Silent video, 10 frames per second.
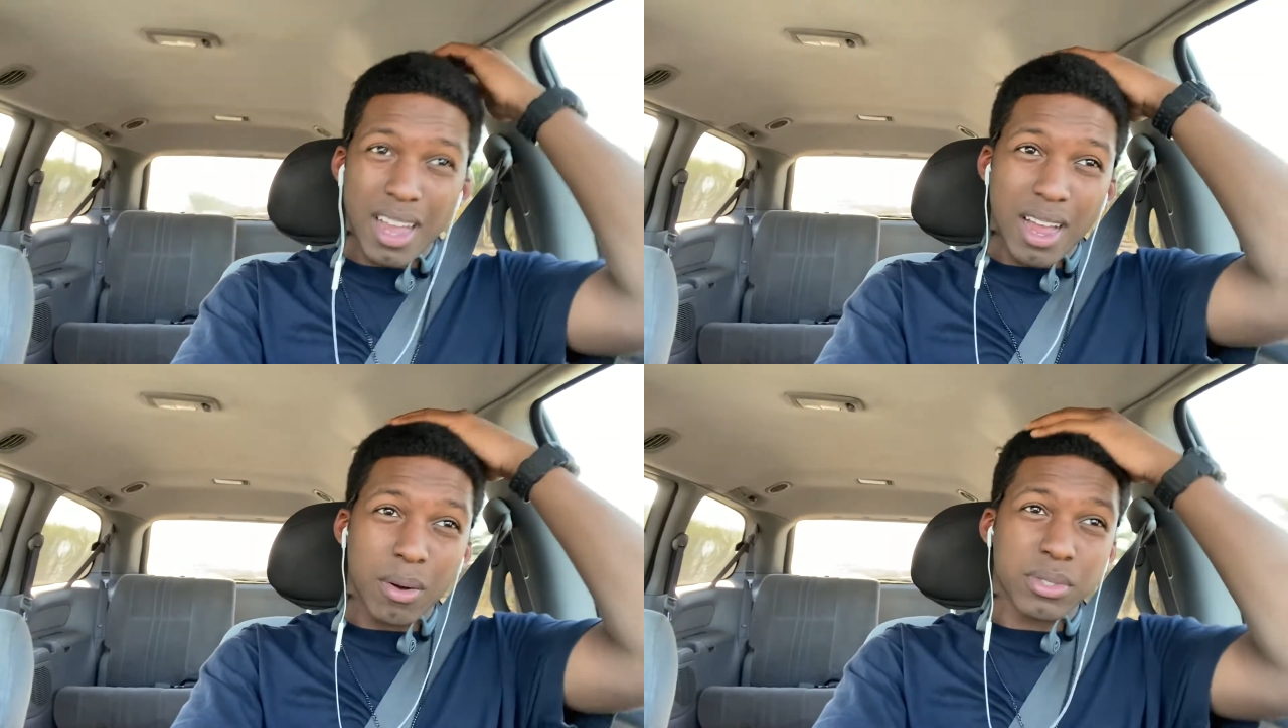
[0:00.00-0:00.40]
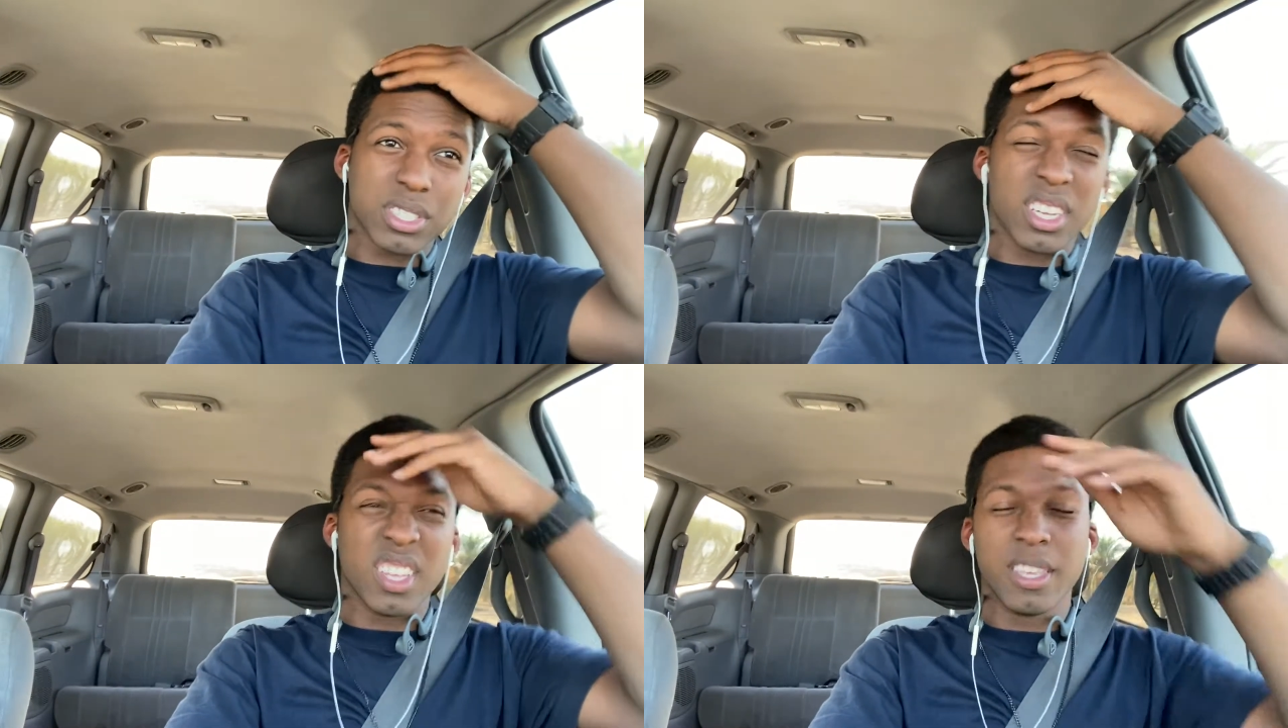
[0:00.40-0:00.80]
I would
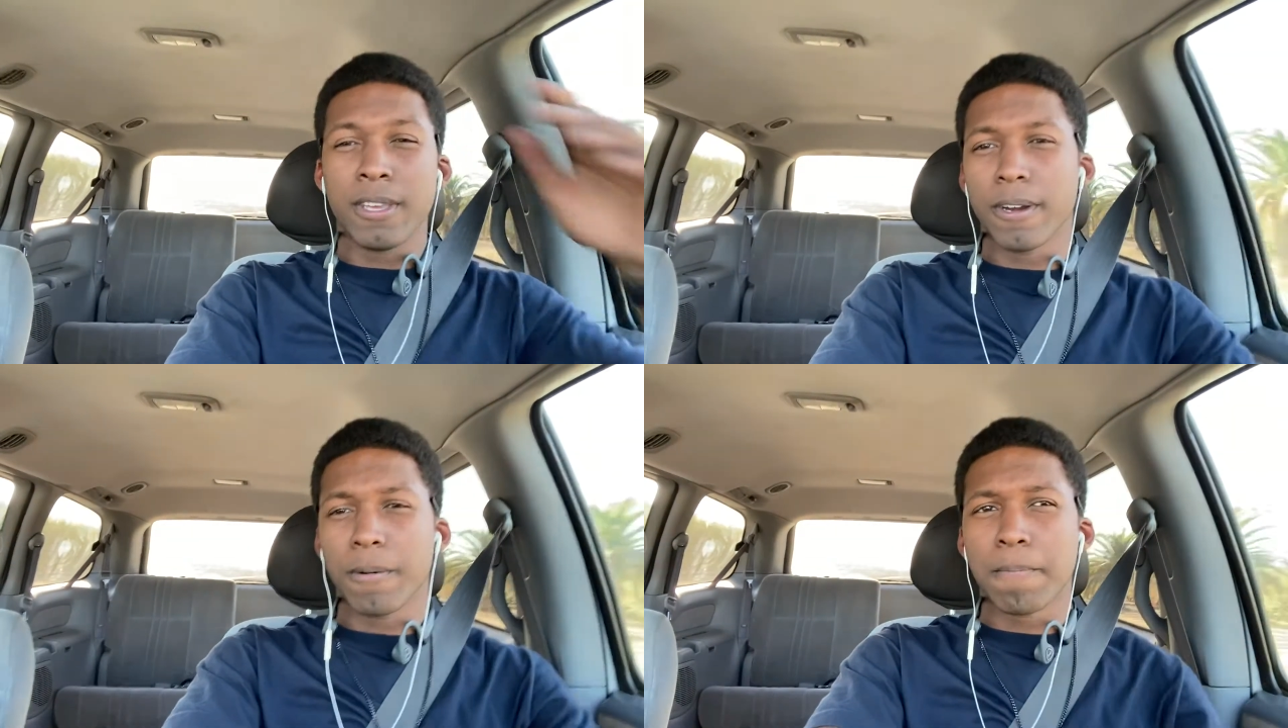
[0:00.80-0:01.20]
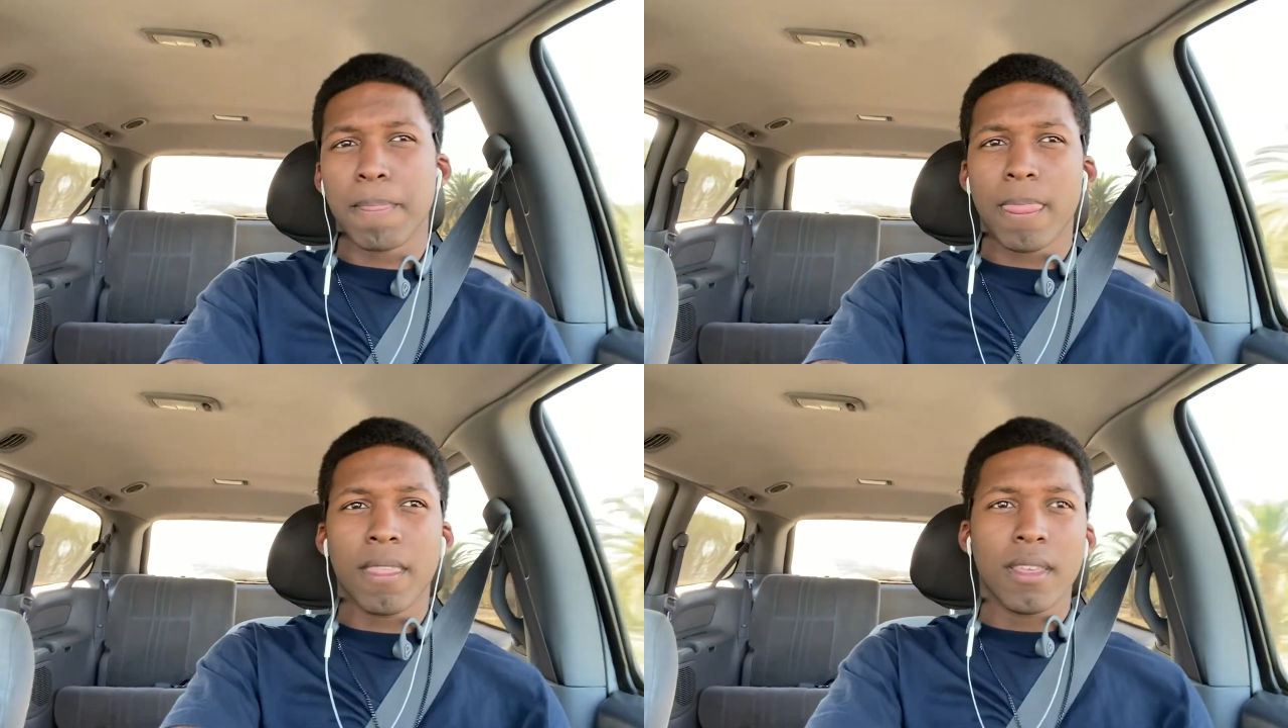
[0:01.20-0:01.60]
say, a year.
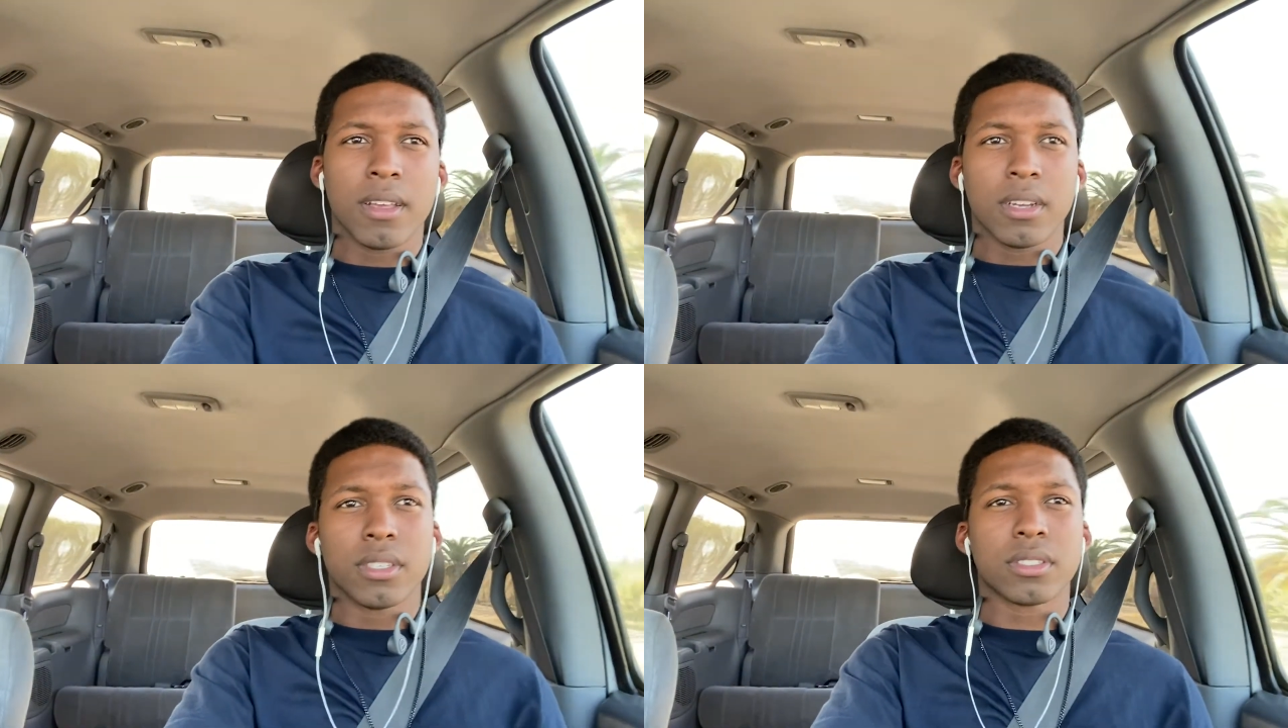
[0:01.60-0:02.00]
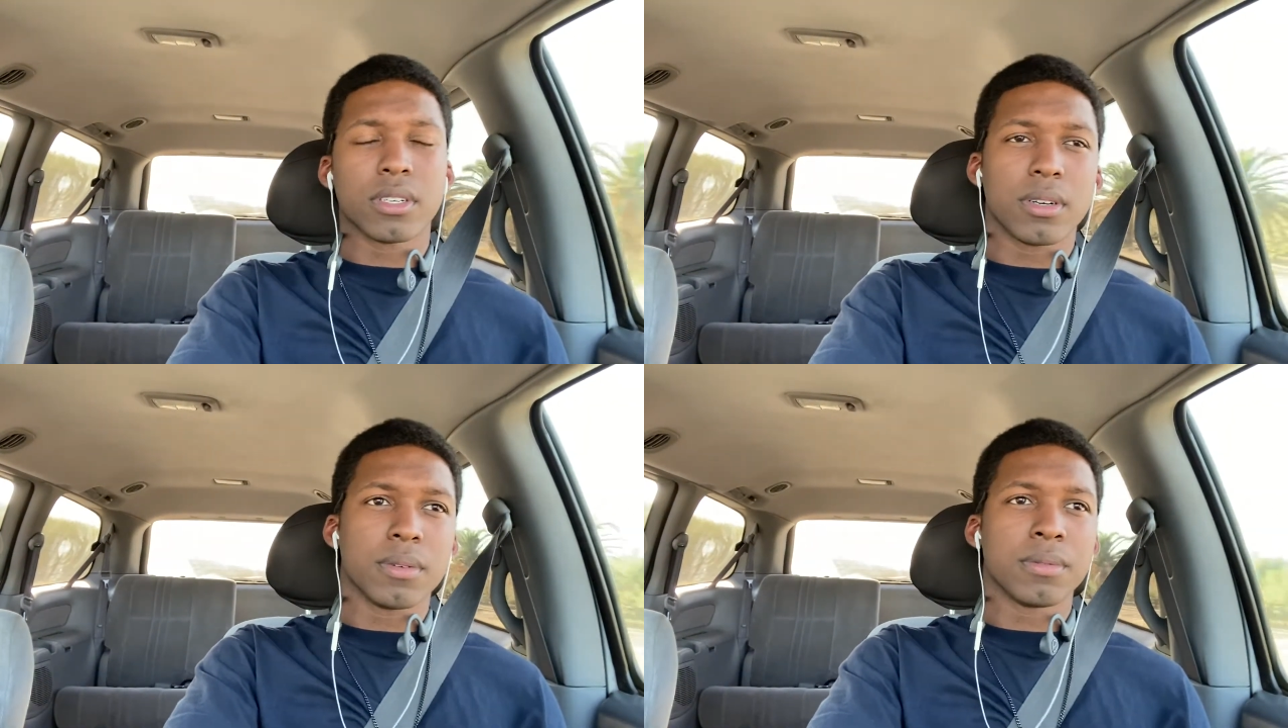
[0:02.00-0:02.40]

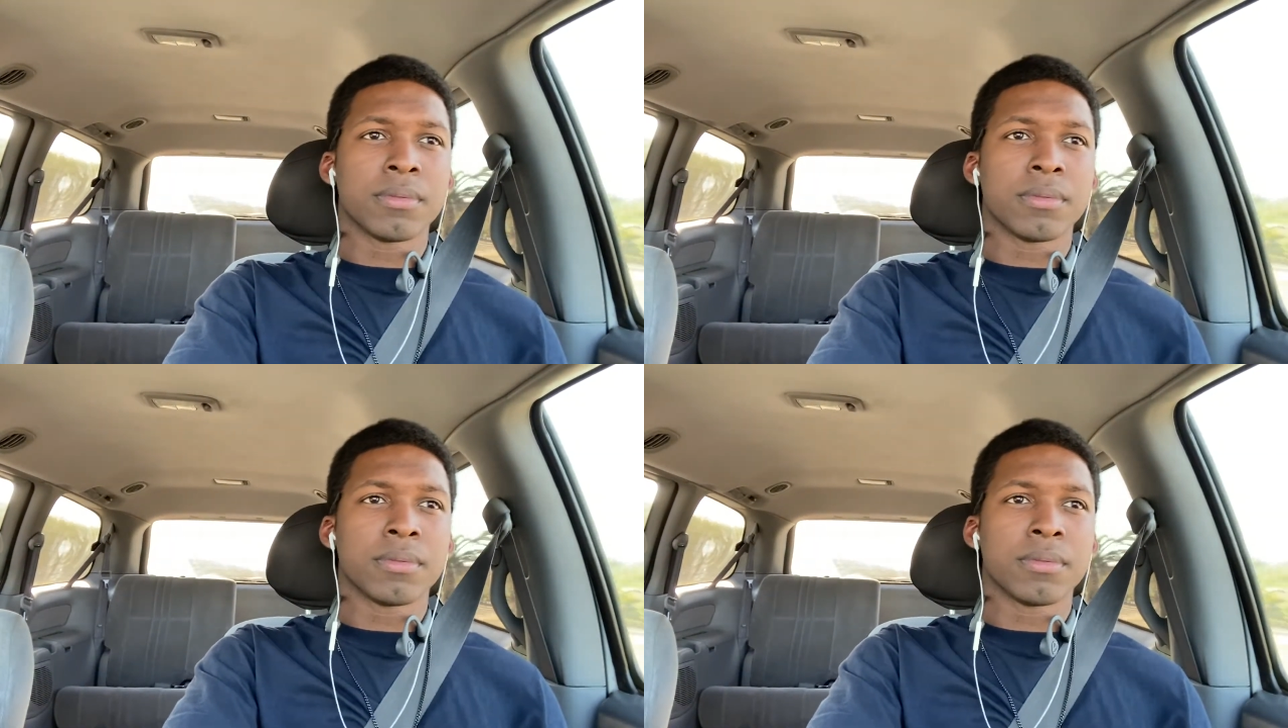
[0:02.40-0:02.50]
So